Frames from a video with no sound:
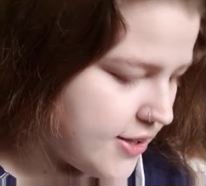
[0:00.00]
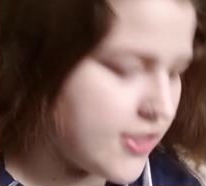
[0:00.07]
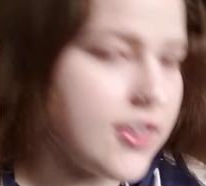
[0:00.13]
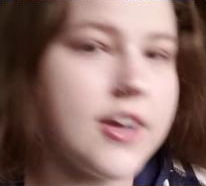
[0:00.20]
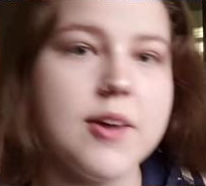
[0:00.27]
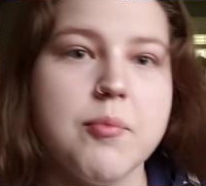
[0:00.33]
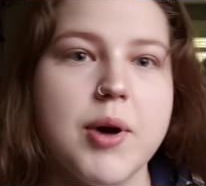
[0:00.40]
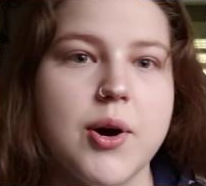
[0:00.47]

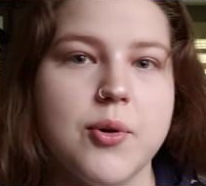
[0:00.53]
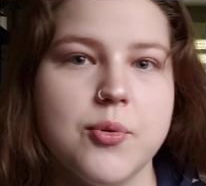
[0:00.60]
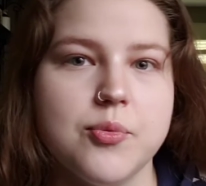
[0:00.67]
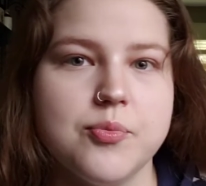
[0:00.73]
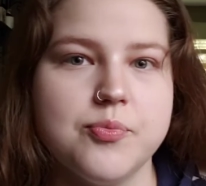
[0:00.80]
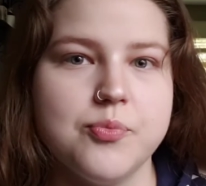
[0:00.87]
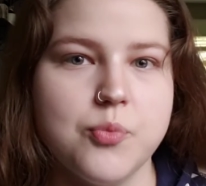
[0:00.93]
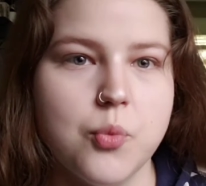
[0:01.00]
think about
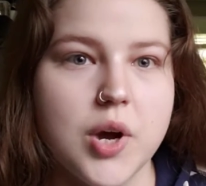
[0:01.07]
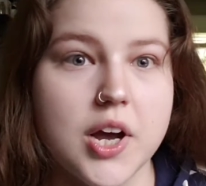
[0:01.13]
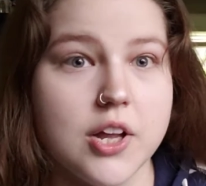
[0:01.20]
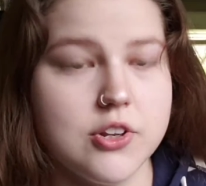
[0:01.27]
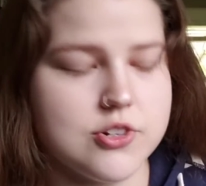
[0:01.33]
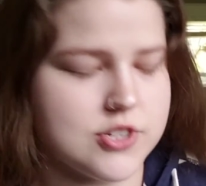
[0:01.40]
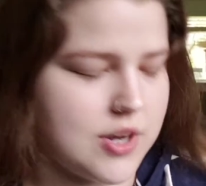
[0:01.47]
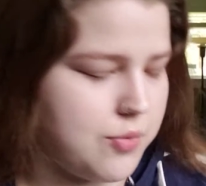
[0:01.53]
what
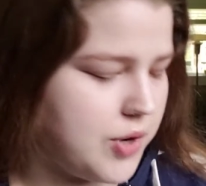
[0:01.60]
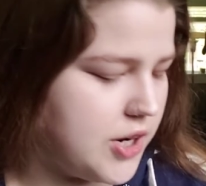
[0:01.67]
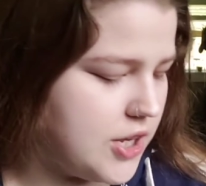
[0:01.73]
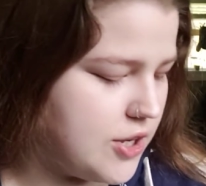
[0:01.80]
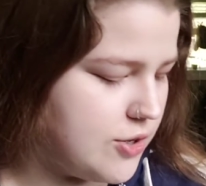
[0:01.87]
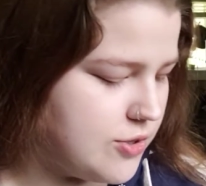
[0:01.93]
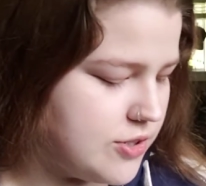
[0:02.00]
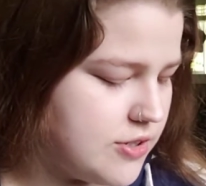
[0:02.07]
colors I want to
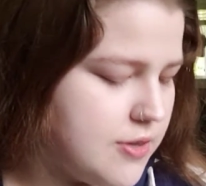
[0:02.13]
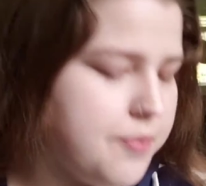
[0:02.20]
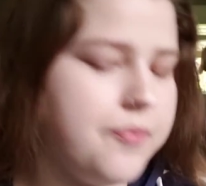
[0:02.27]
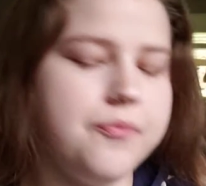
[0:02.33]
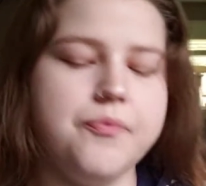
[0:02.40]
use.